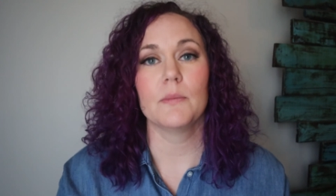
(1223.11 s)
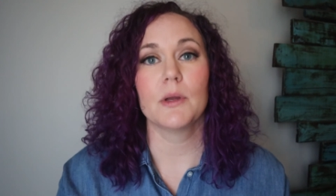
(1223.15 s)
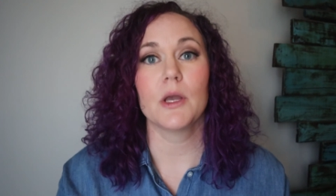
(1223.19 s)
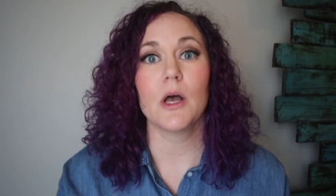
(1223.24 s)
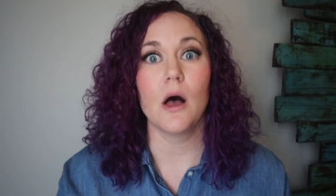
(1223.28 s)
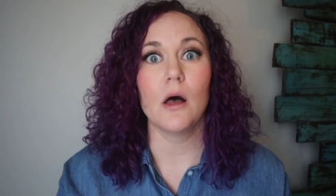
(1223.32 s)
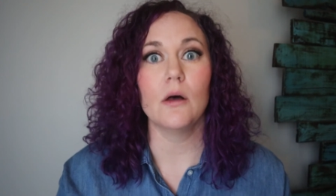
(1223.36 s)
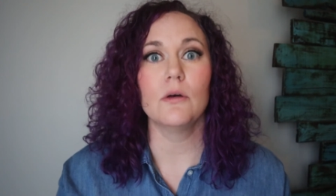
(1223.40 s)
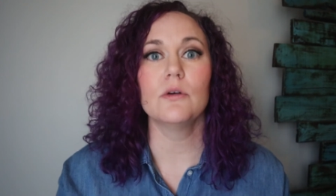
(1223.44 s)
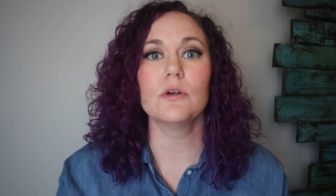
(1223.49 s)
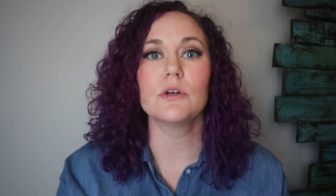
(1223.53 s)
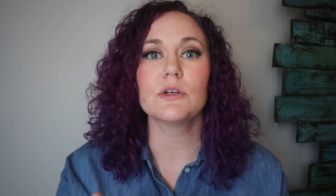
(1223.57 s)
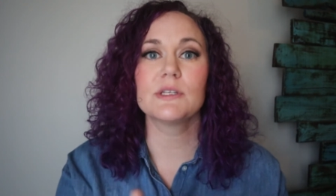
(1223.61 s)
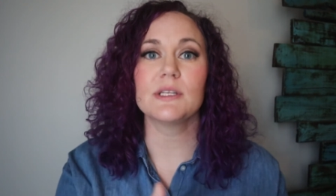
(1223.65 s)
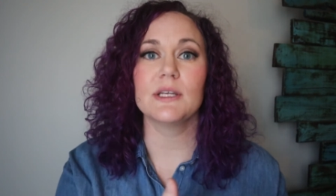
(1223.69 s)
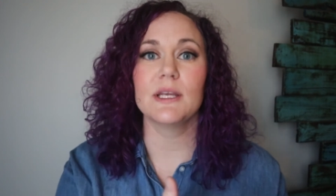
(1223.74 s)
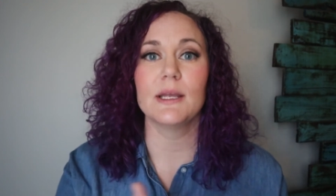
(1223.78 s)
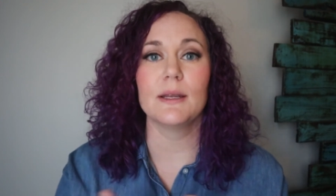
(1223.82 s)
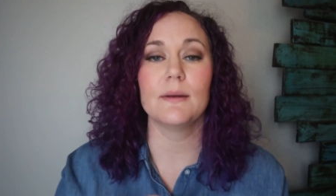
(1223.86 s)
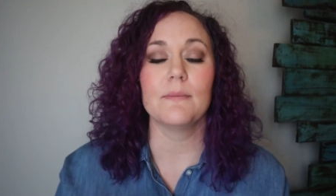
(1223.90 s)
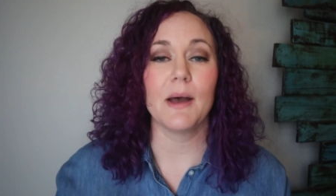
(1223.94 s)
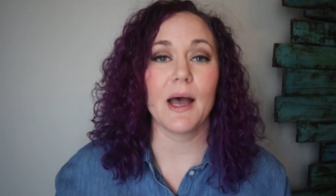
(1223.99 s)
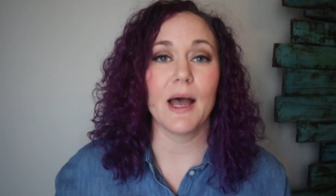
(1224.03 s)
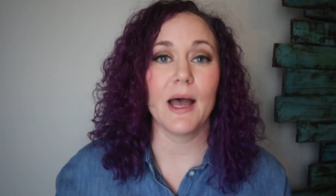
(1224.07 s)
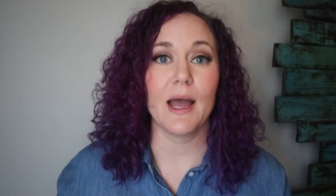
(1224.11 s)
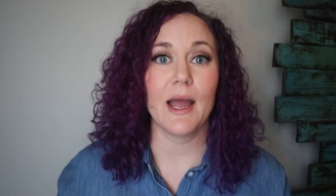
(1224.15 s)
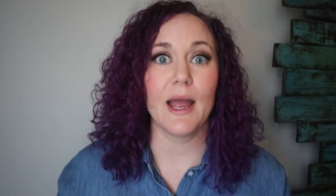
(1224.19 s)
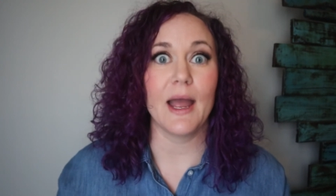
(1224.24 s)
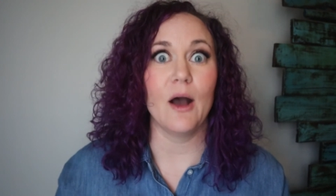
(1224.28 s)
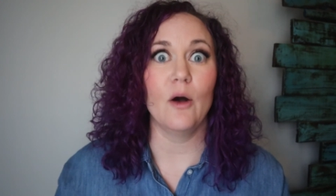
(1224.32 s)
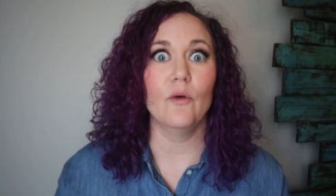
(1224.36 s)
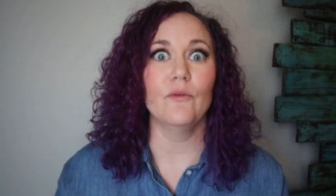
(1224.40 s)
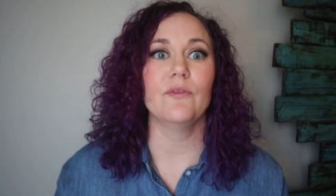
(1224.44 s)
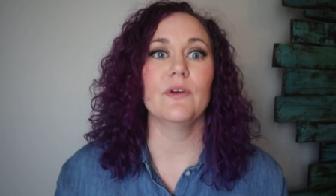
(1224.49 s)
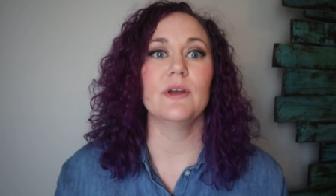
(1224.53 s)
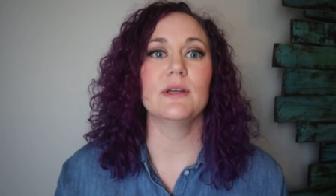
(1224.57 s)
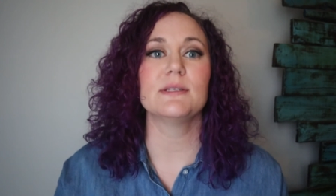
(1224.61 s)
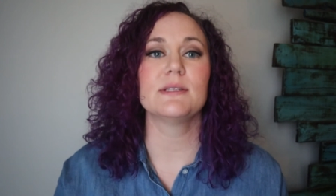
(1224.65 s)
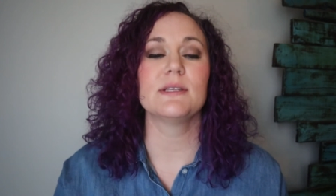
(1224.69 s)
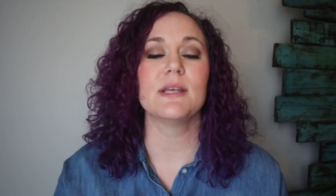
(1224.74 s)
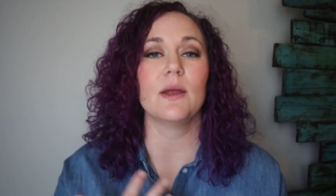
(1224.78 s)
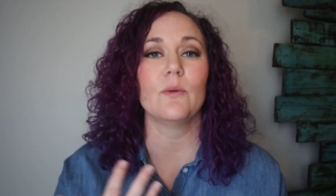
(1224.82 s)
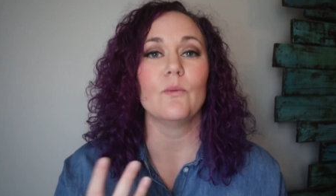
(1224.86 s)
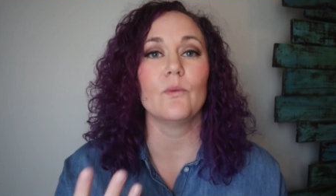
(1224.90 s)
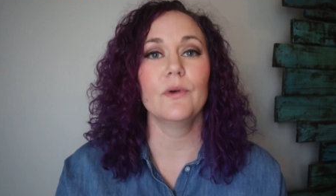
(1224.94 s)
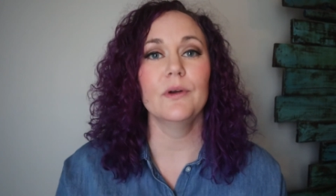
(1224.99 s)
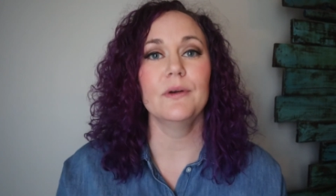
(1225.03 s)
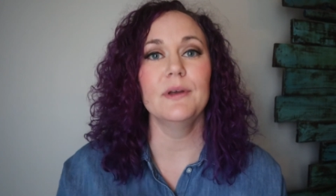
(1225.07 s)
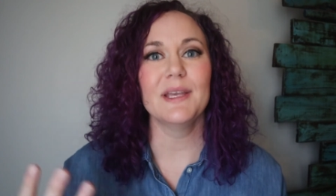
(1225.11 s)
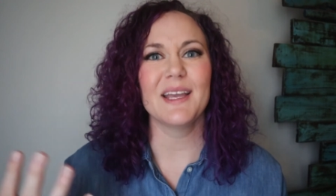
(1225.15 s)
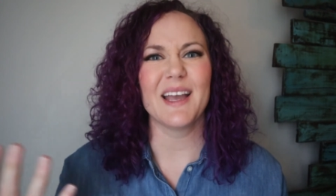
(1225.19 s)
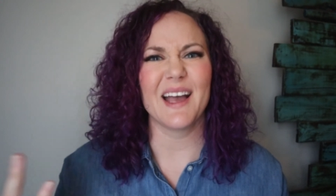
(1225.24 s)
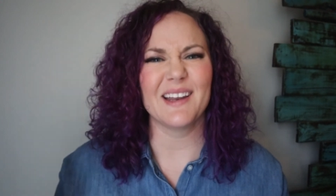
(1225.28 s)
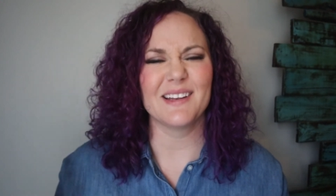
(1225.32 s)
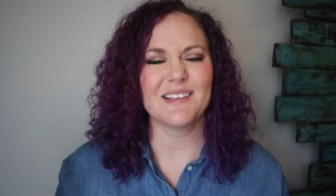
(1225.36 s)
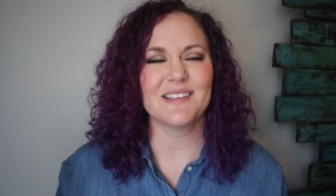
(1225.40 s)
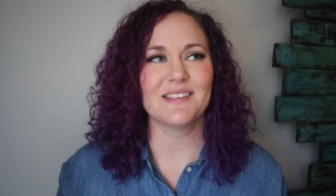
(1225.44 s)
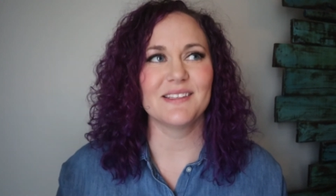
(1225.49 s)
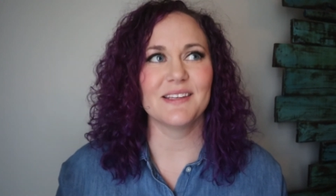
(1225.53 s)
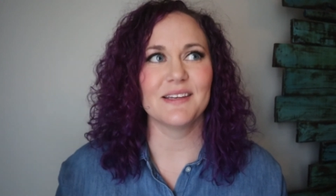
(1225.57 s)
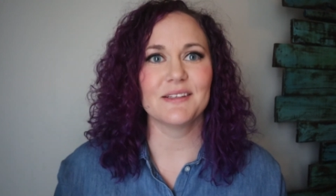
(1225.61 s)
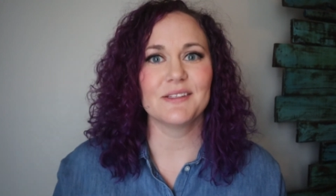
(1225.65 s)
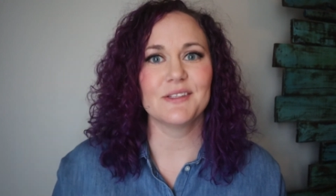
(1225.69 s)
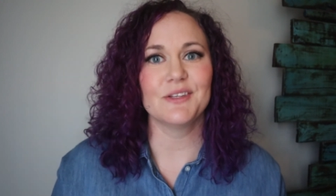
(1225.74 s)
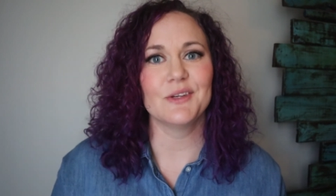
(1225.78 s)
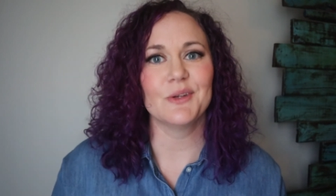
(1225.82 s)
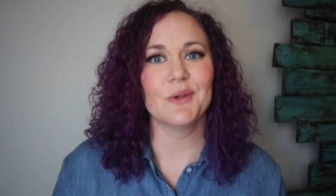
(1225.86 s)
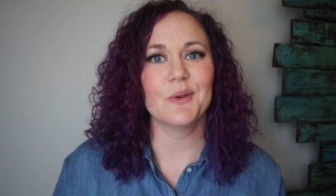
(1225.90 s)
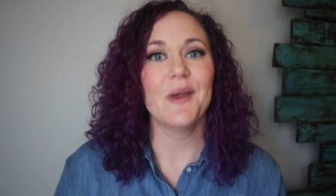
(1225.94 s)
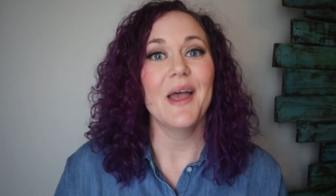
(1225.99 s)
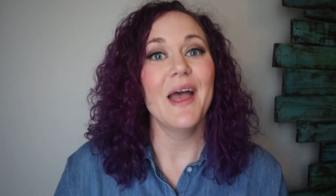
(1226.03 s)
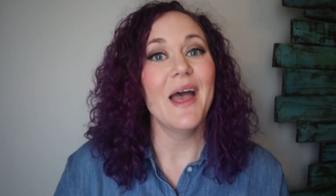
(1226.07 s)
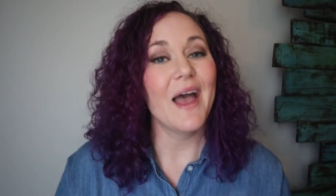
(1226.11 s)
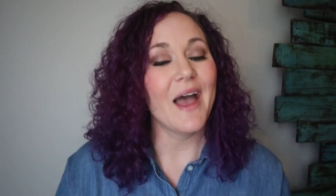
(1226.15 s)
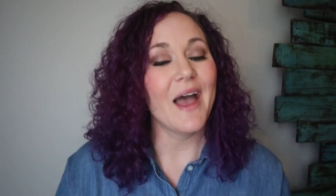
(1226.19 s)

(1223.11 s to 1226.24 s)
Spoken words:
colors in my outfits and really kind of stick to